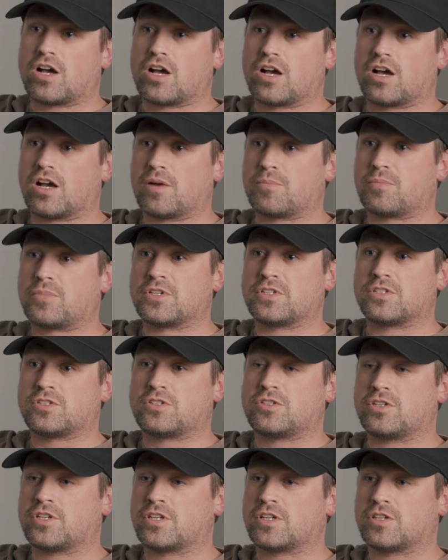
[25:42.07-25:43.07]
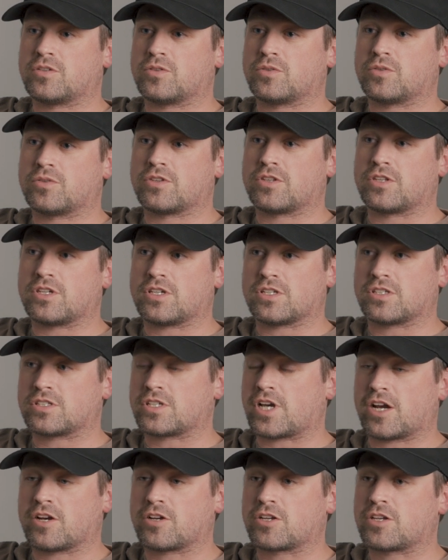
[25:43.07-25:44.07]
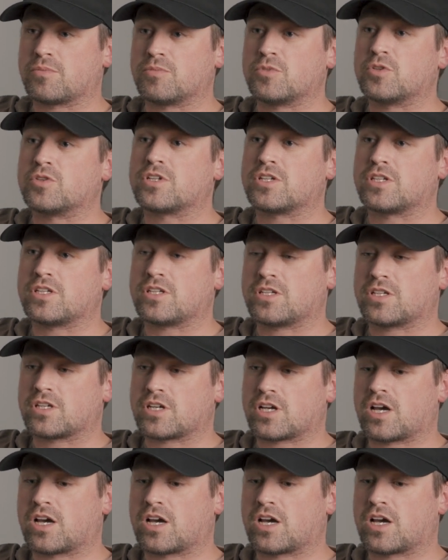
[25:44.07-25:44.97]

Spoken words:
up until the entire community